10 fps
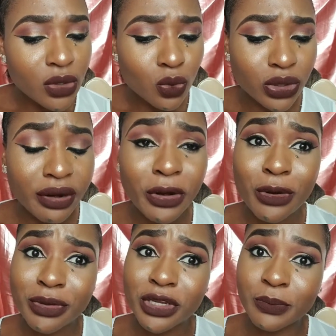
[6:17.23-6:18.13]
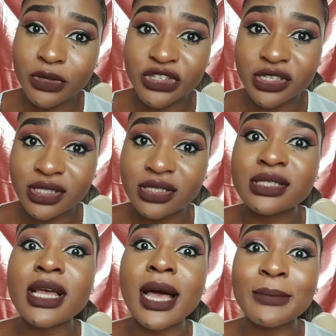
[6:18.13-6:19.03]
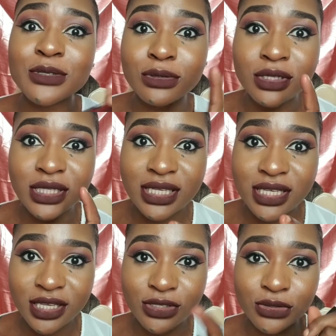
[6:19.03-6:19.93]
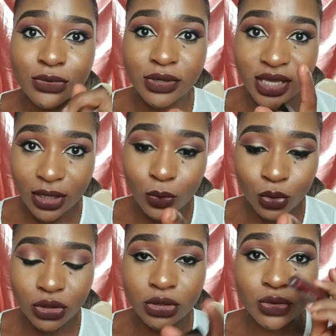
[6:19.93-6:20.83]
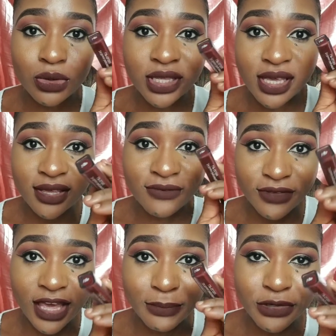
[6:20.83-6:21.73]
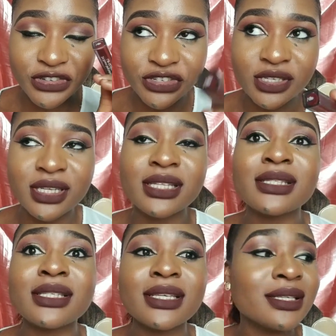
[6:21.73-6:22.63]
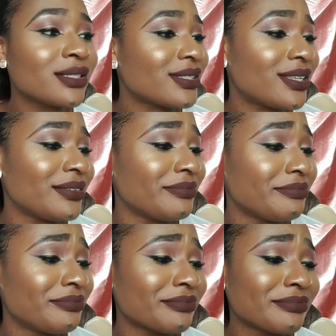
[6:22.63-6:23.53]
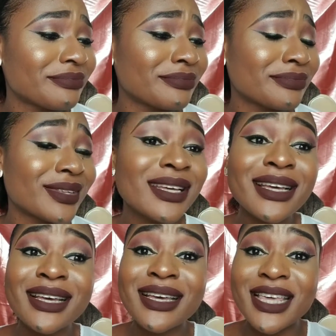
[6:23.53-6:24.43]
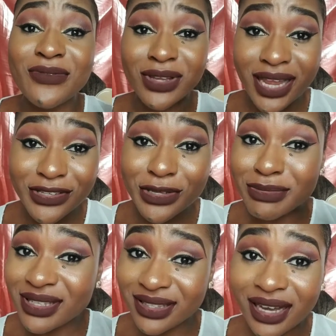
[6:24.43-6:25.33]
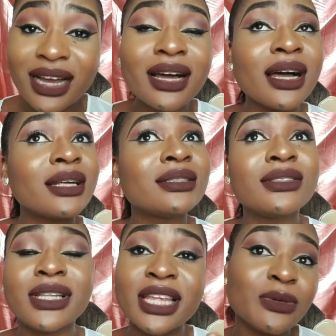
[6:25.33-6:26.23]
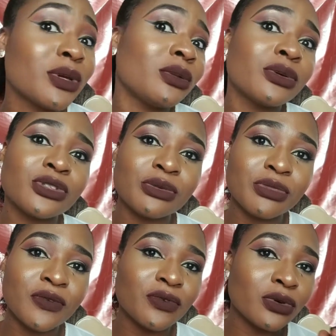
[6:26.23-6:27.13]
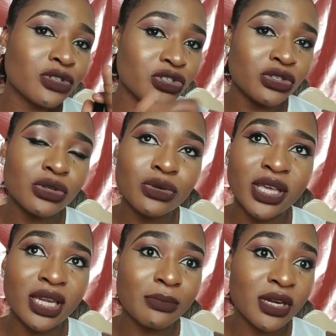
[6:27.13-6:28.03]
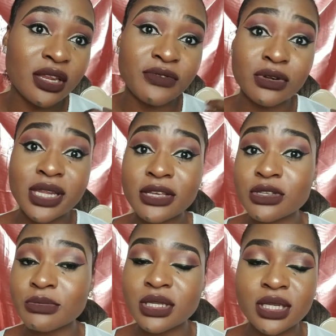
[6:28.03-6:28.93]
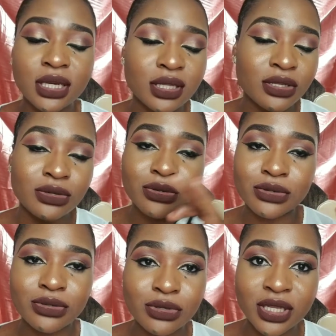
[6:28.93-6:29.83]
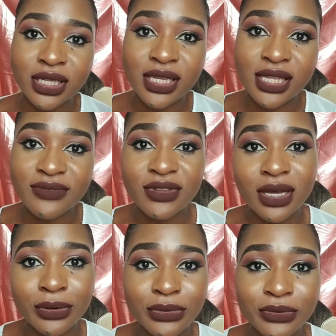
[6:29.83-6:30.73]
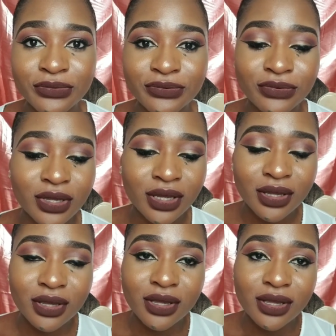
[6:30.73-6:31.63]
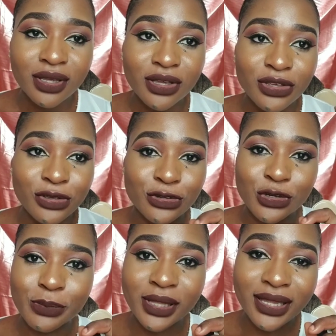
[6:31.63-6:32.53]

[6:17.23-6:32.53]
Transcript: would I recommend you purchase this? Absolutely, yes. Go get one. Go get a VIP shade. It is. If you like something dark and you like the way it looks on me, of course, you should go get it. But then if you don't like something dark, then you could totally leave it out of your shopping